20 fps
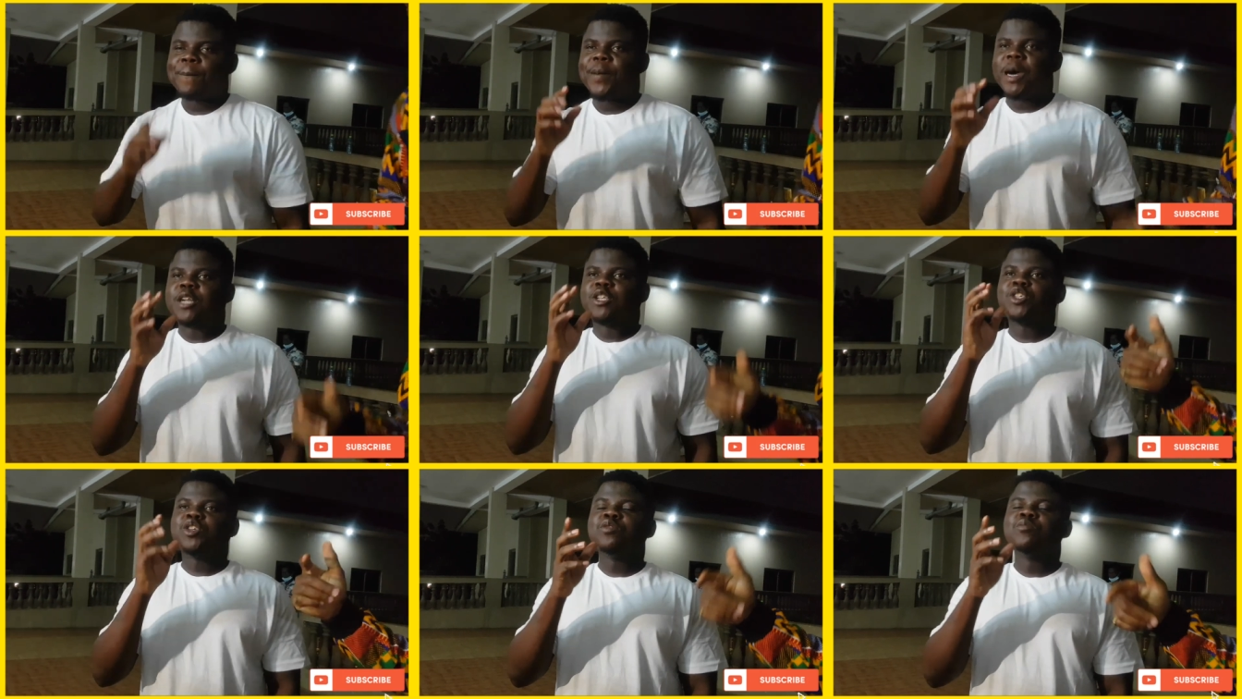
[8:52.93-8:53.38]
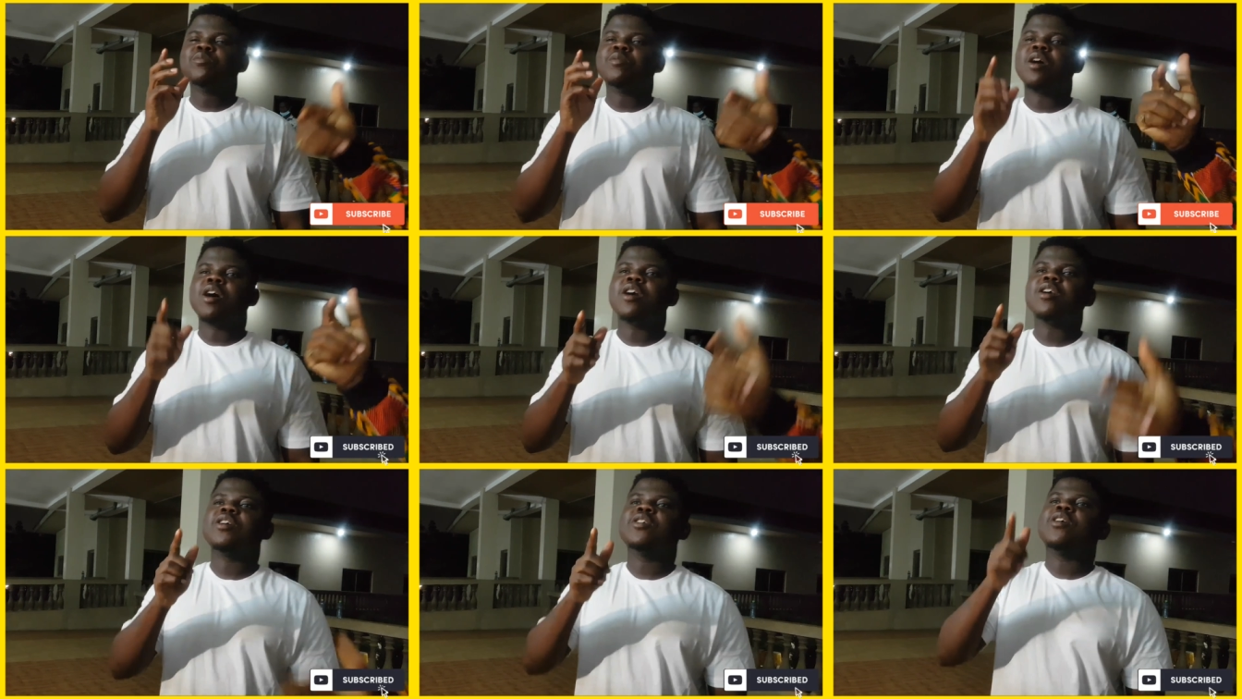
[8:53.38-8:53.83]
but
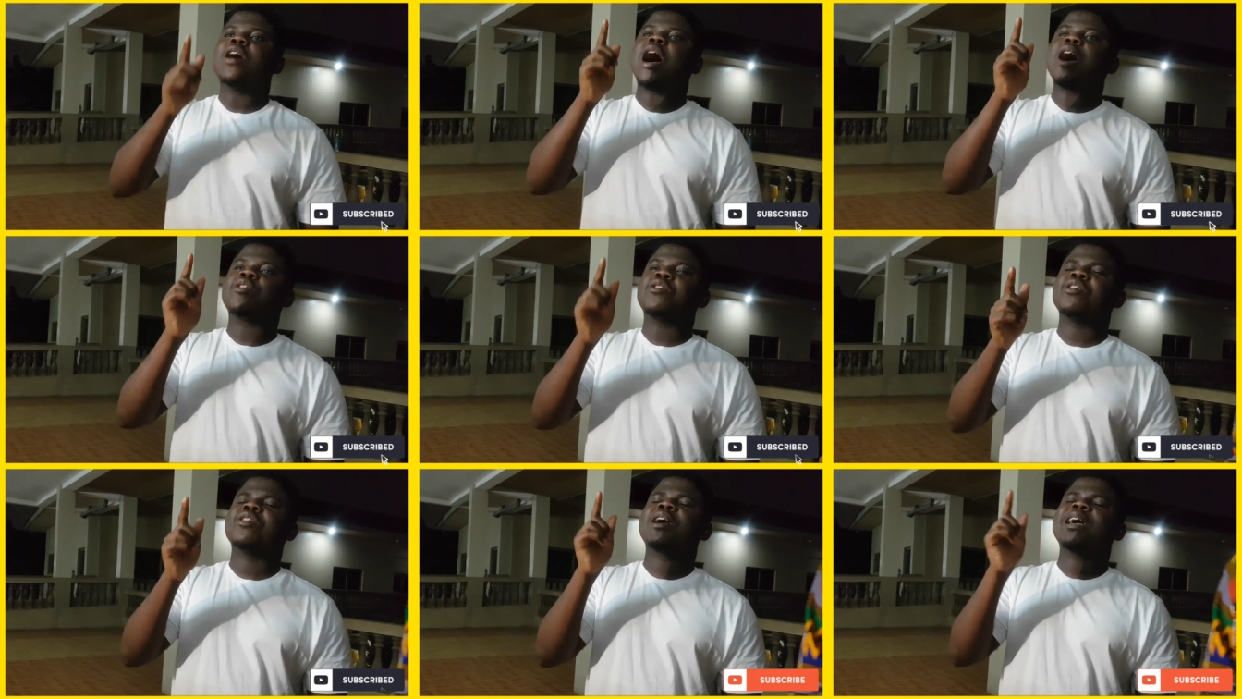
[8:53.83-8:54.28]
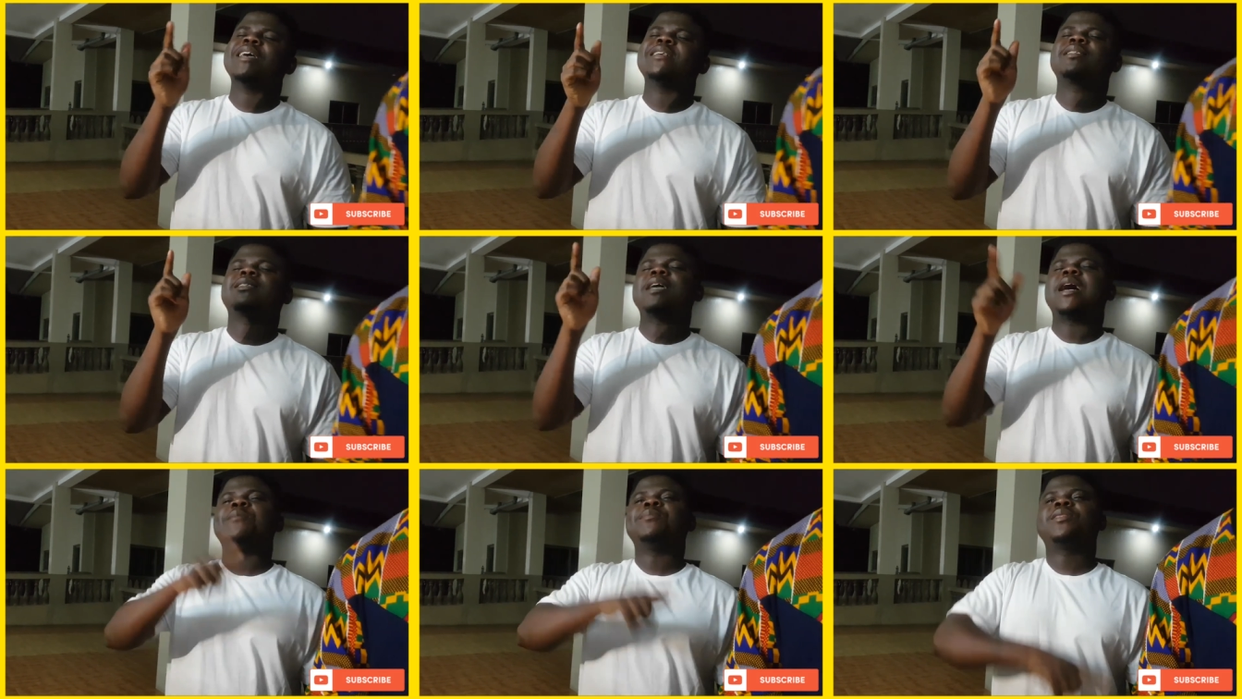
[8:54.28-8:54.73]
tomorrow I'll go get
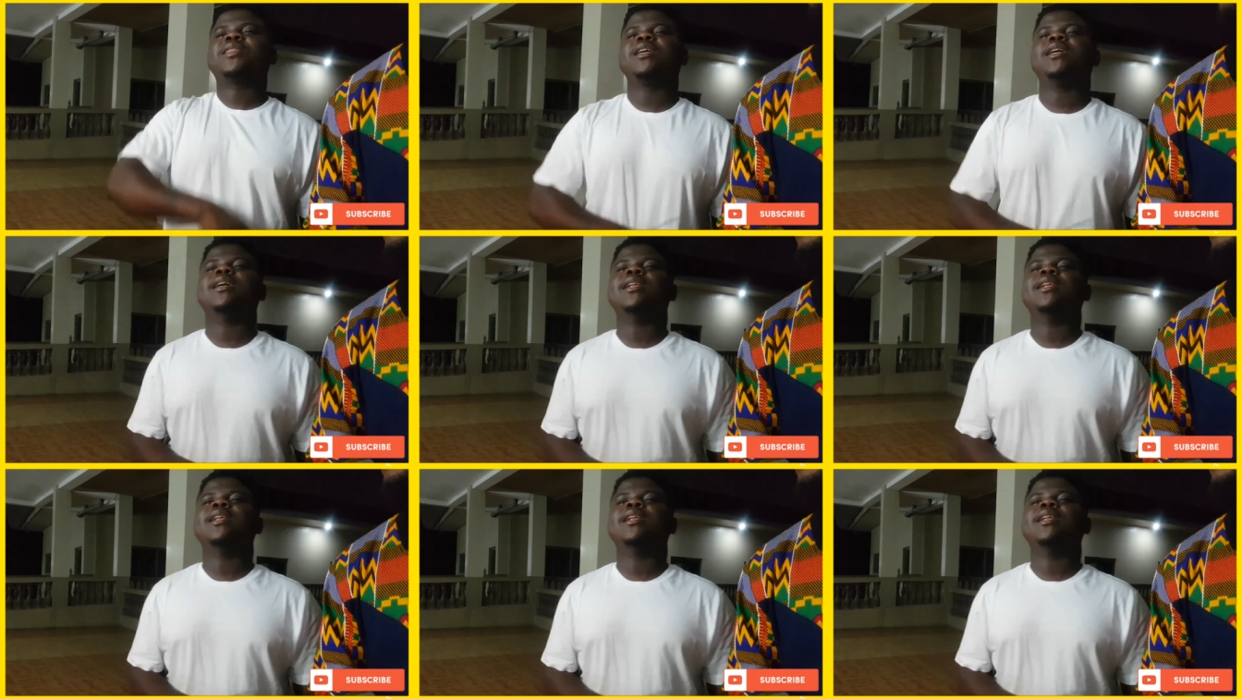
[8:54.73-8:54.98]
something,